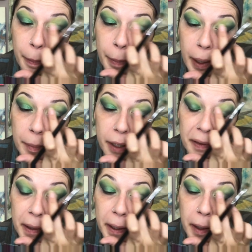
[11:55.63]
But I'm
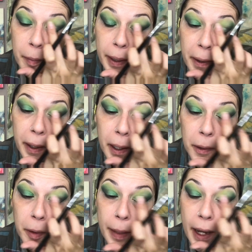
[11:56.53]
definitely getting a better
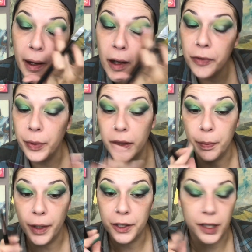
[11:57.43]
color payoff with the
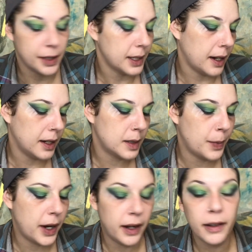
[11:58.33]
brush and the setting
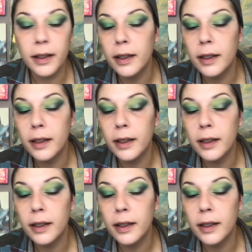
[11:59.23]
spray.